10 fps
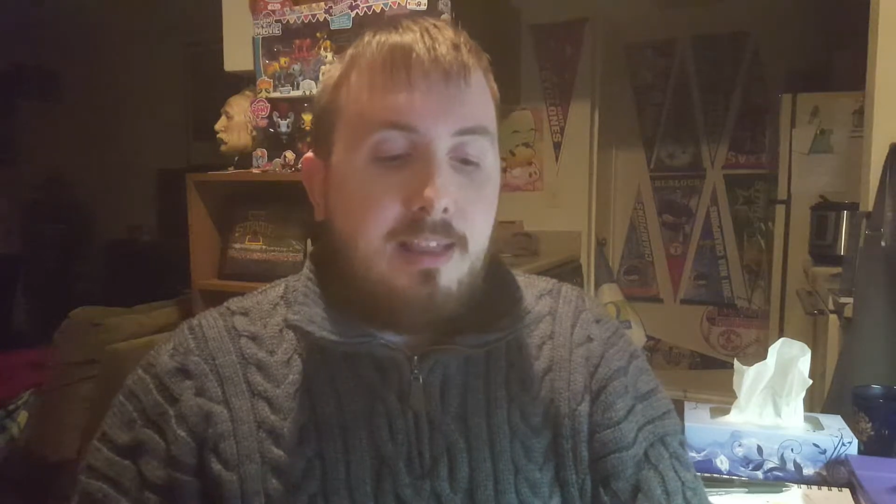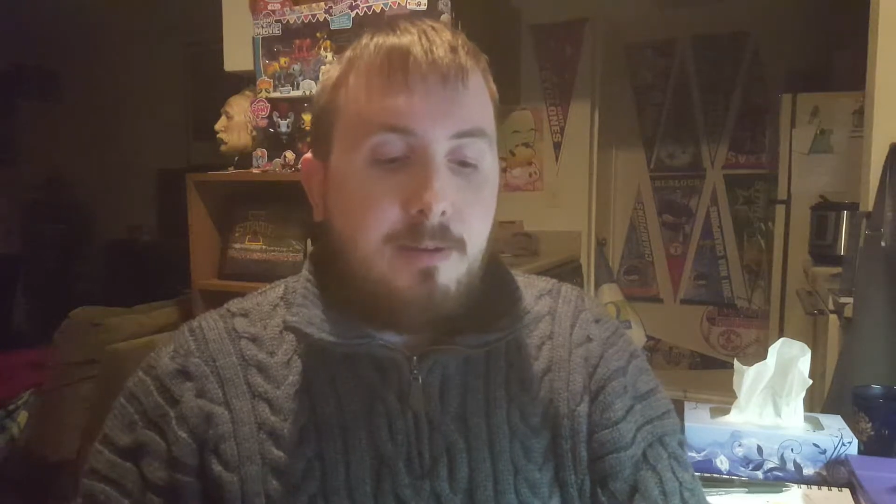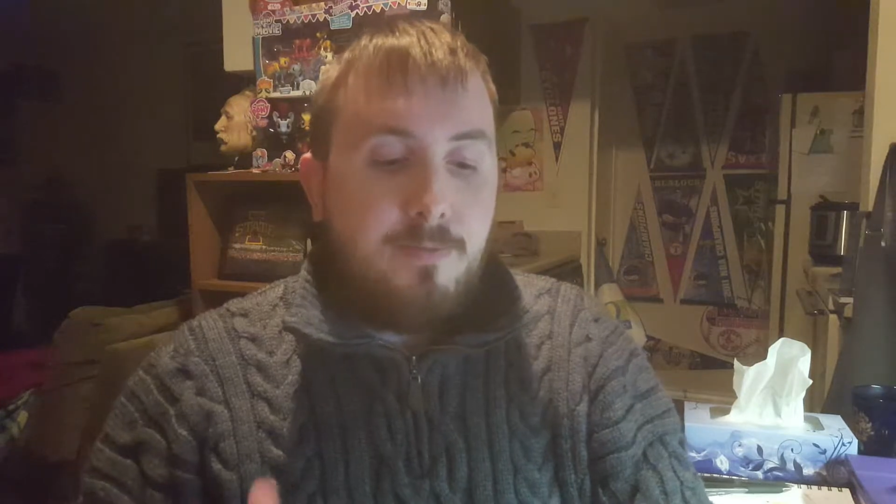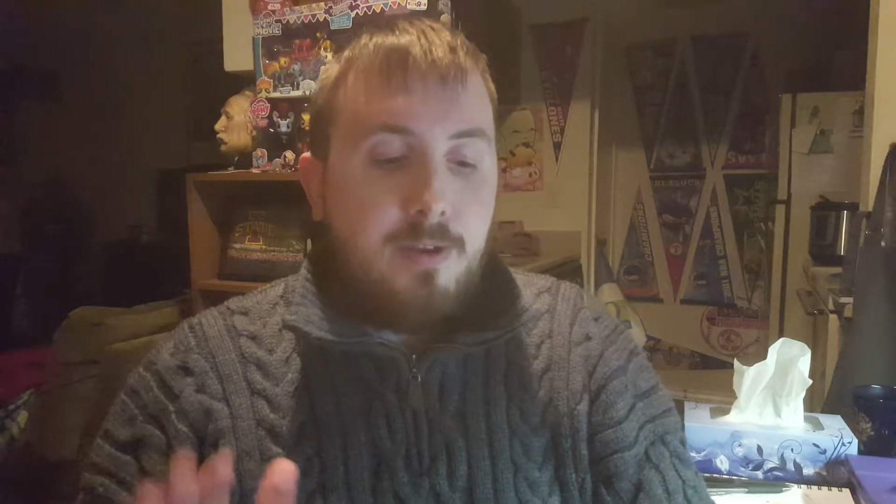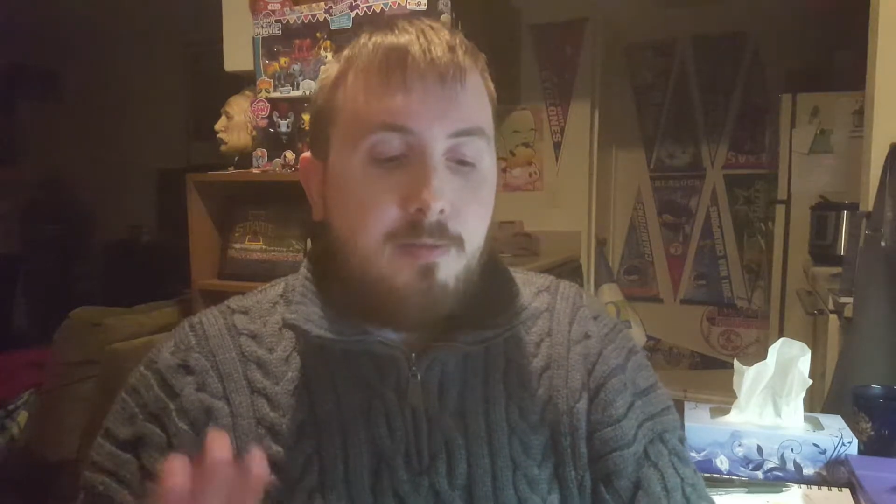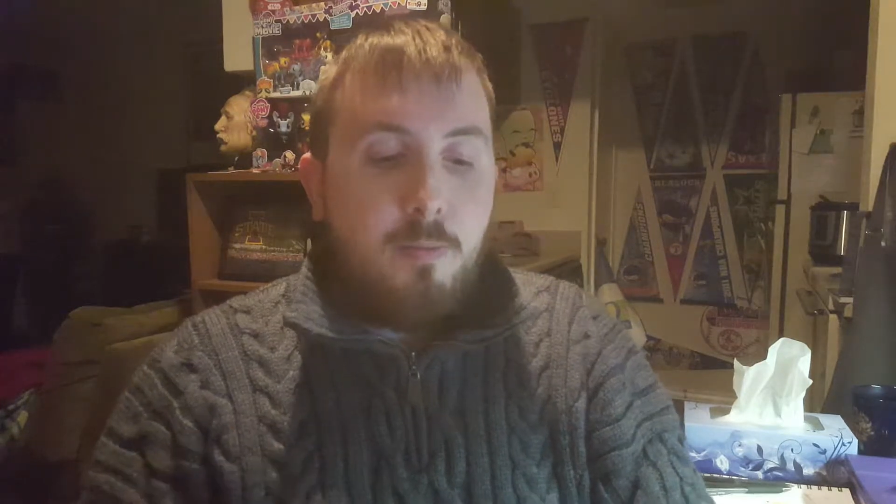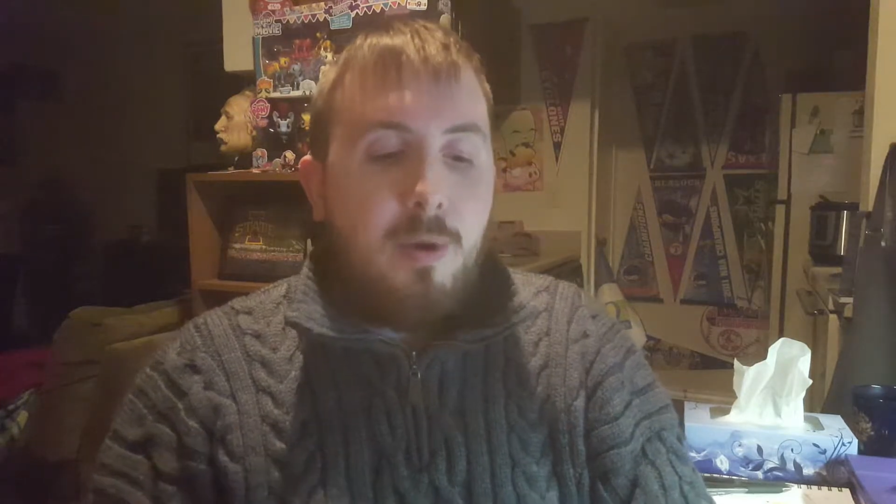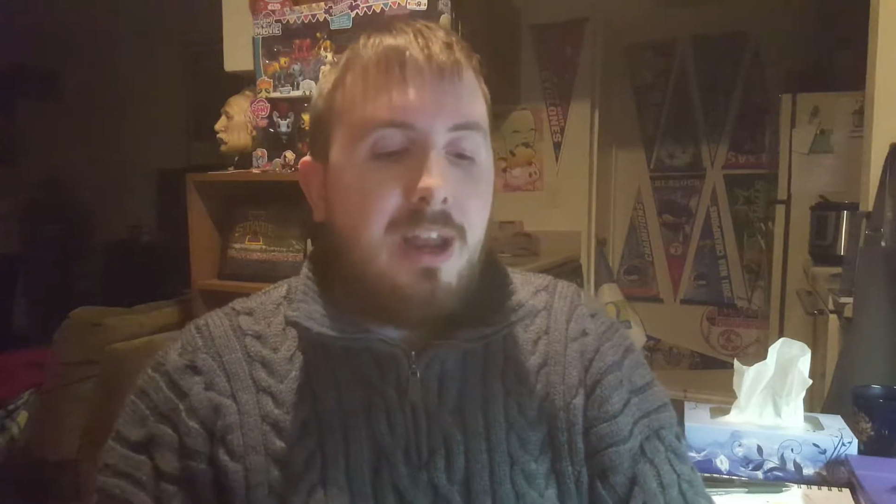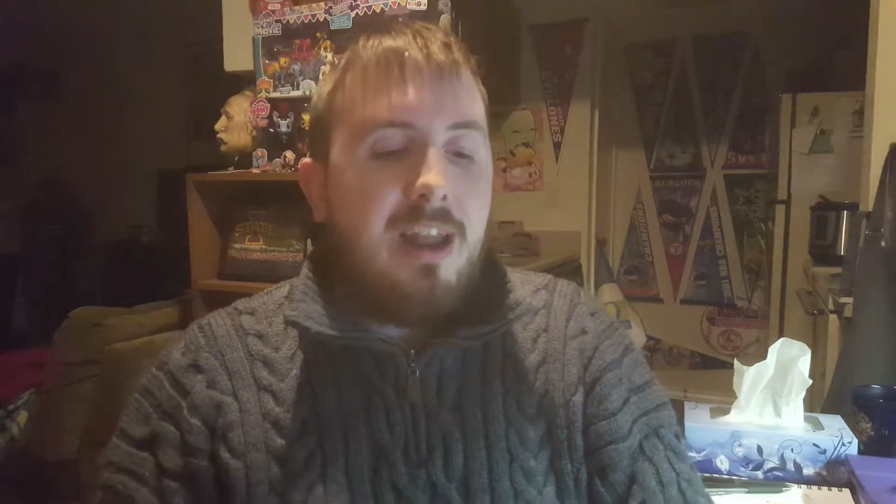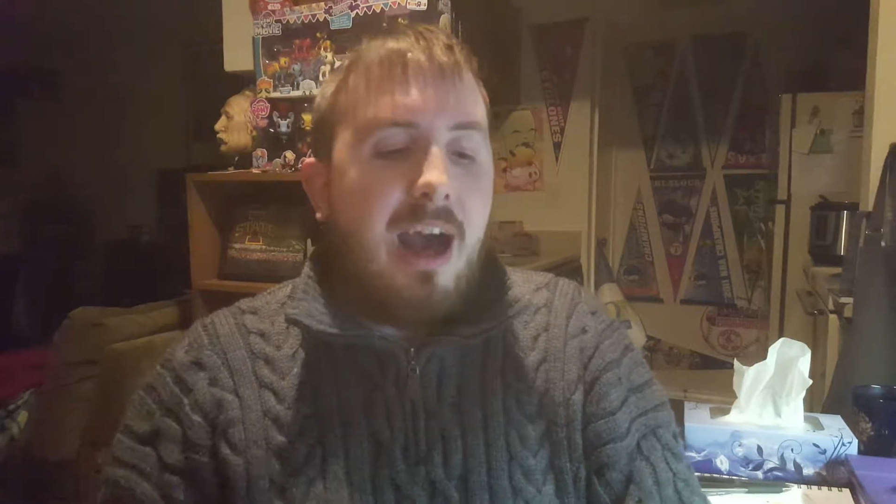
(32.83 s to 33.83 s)
there is
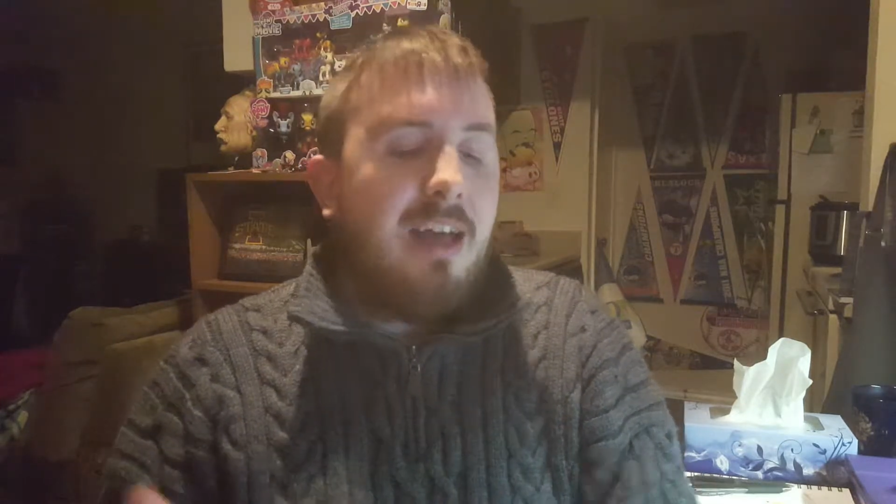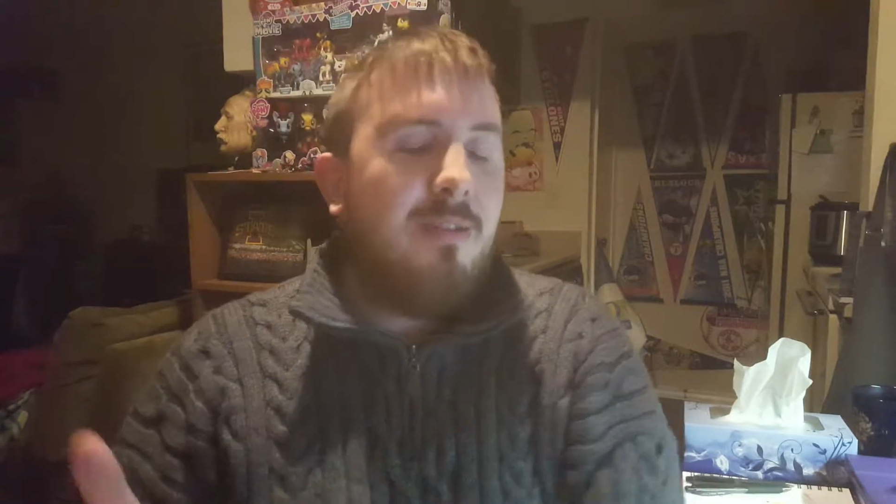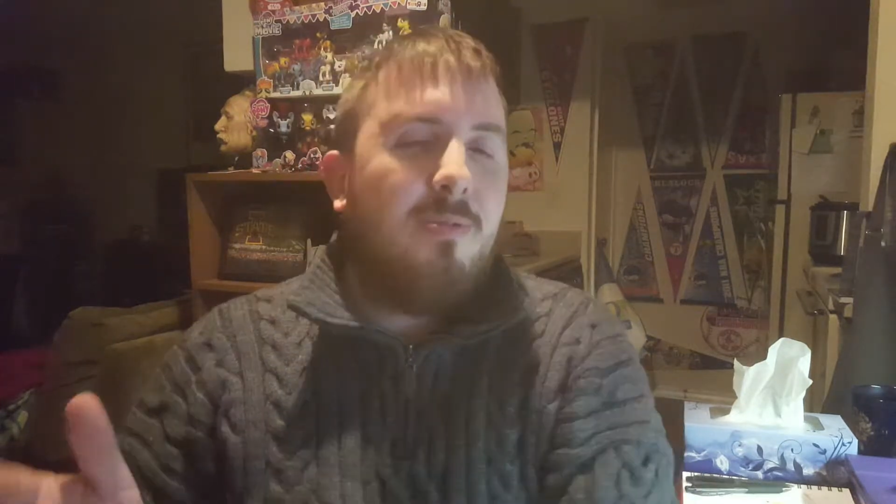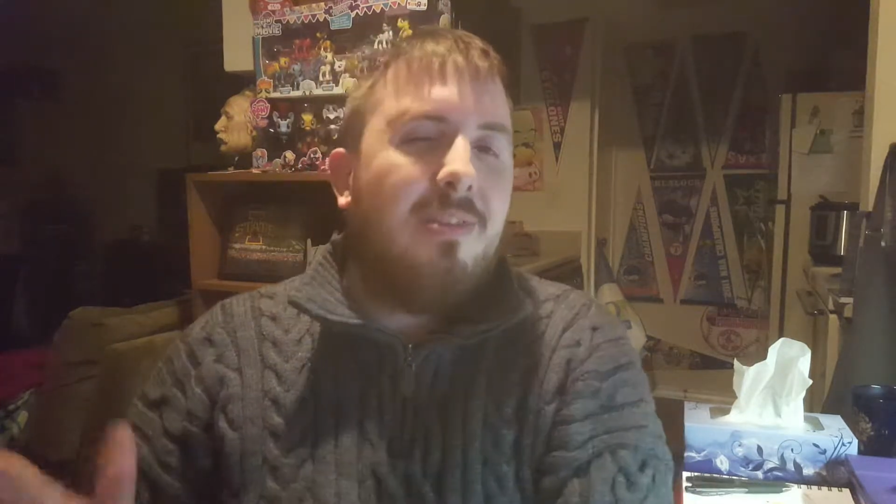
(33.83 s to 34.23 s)
one other